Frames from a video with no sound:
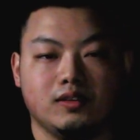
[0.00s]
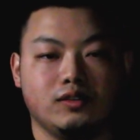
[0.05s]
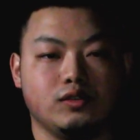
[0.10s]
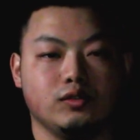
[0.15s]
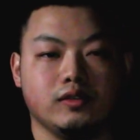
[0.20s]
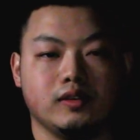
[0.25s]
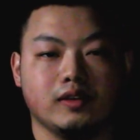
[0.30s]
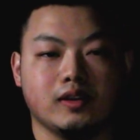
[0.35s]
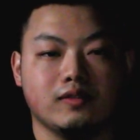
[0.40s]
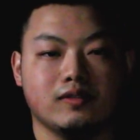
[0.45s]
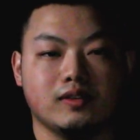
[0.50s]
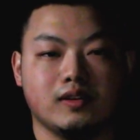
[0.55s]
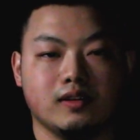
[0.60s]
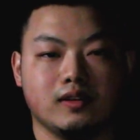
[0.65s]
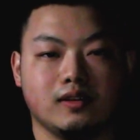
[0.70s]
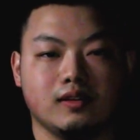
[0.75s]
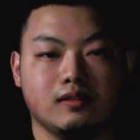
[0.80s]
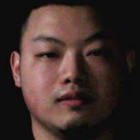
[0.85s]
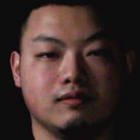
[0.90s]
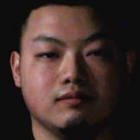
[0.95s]
doing
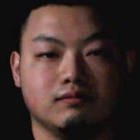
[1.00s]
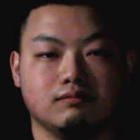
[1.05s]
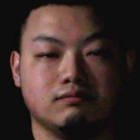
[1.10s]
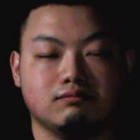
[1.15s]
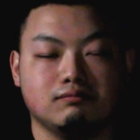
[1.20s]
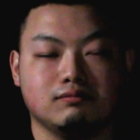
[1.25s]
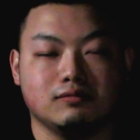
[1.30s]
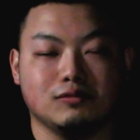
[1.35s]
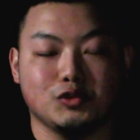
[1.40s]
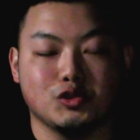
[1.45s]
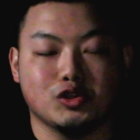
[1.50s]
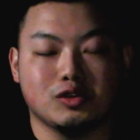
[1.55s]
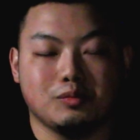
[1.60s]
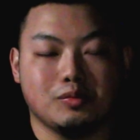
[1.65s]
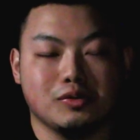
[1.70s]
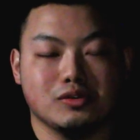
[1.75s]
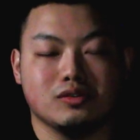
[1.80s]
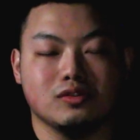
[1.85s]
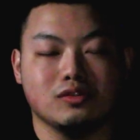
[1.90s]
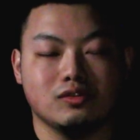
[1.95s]
everything you're
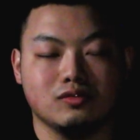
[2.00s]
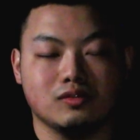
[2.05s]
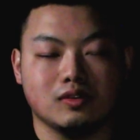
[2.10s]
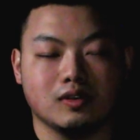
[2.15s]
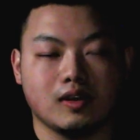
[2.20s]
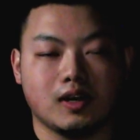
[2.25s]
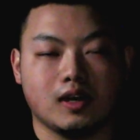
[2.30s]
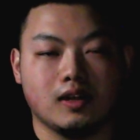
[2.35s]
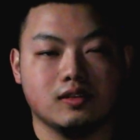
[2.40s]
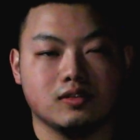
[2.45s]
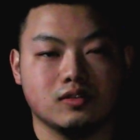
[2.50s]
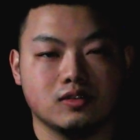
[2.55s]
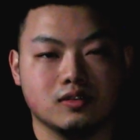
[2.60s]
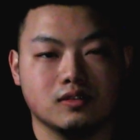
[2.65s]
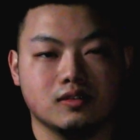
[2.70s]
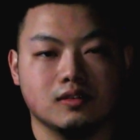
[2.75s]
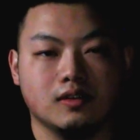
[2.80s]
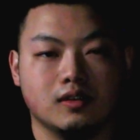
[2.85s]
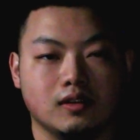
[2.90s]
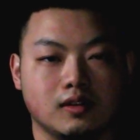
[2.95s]
supposed to do in college.